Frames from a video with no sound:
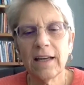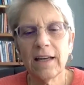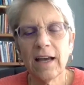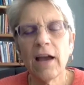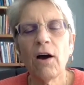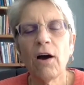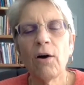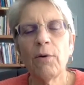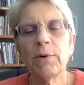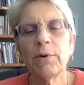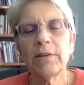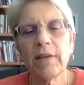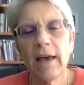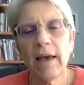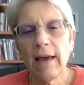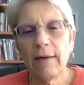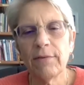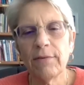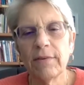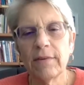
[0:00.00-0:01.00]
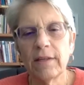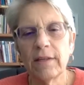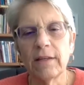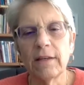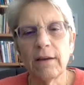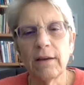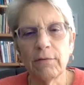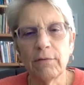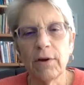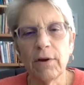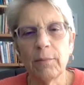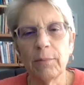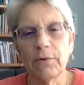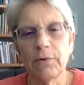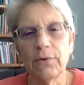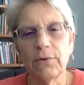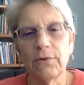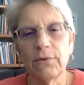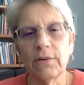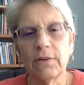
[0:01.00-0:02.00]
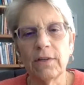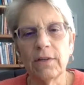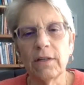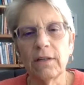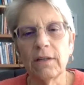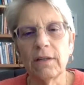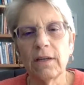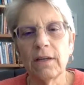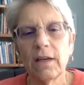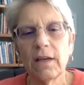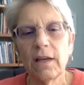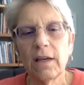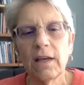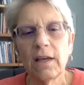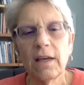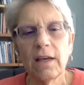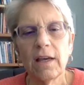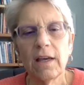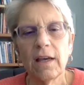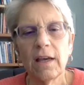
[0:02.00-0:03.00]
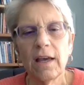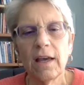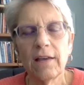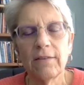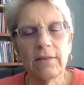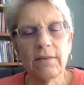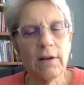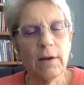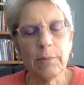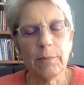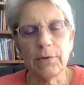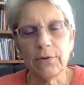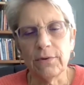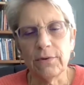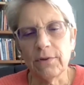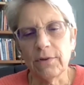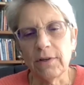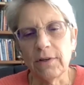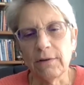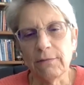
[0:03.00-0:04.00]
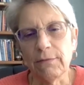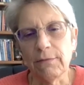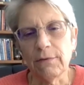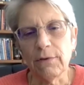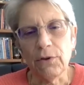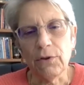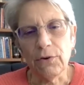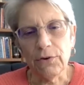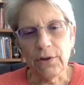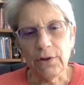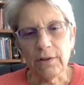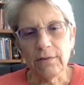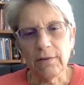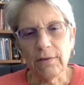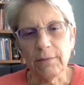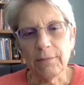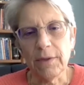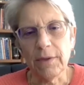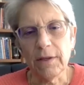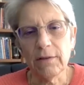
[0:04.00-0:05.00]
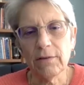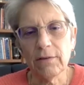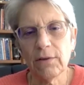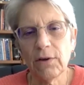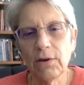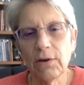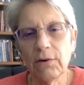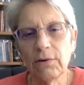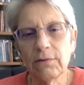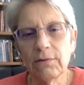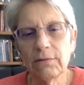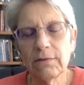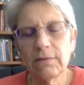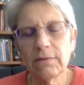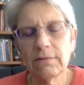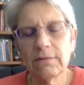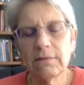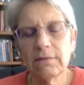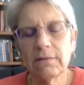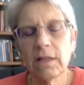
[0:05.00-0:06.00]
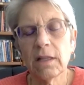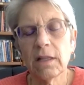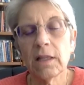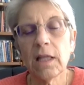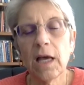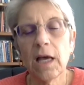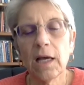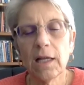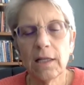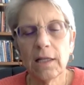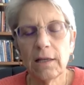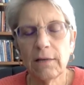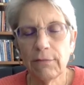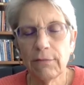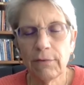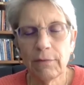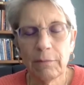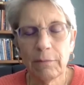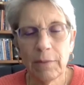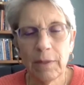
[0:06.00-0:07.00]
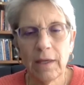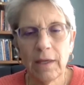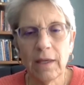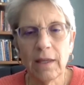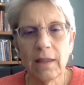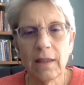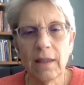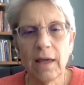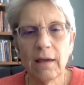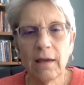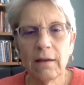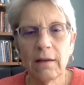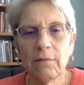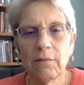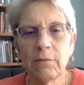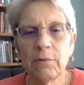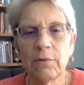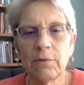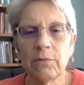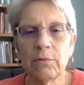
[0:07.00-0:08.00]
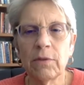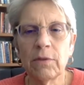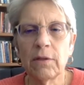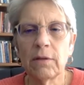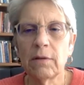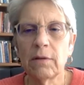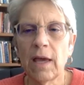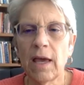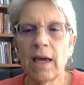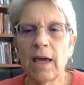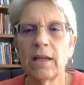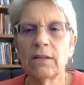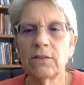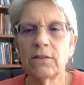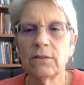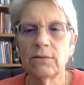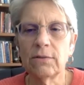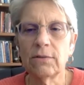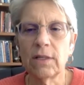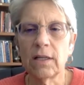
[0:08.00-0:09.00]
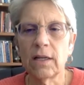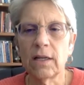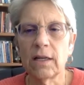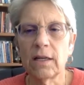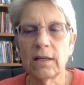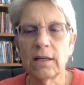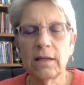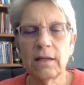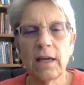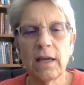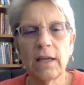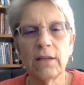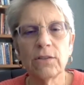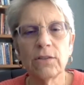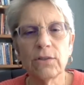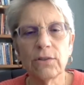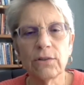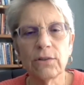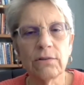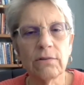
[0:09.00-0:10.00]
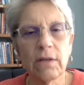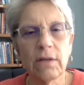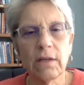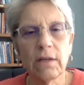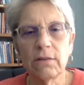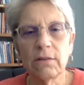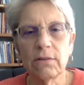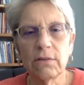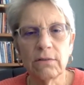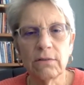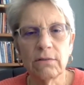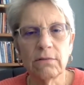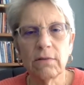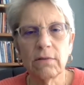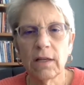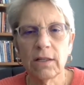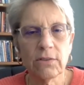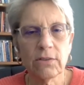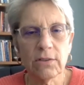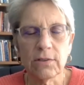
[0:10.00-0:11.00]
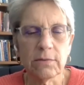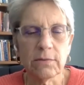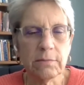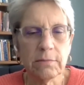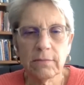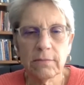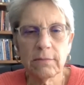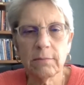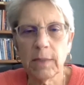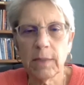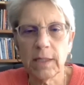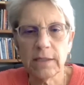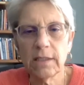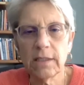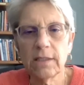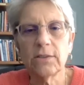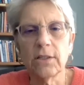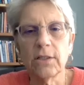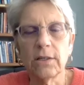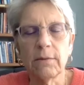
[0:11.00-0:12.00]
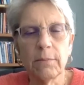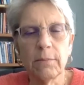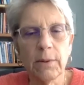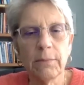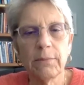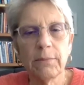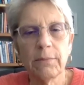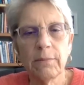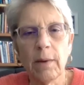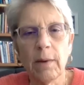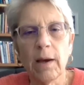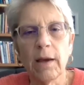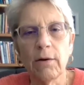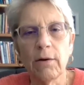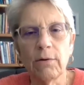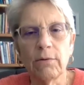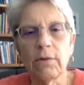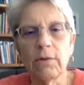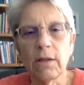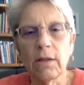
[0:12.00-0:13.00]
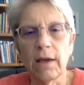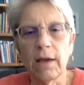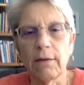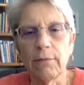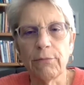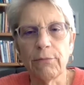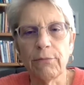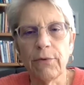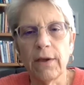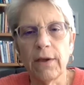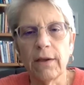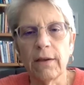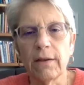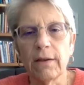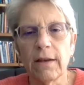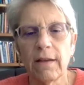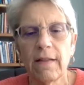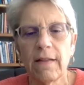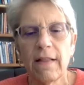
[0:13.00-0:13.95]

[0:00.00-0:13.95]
always have seen every opportunity as an opportunity for learning something. So luckily for me, that was the attitude that I entered into, not just my teaching, but my own life. And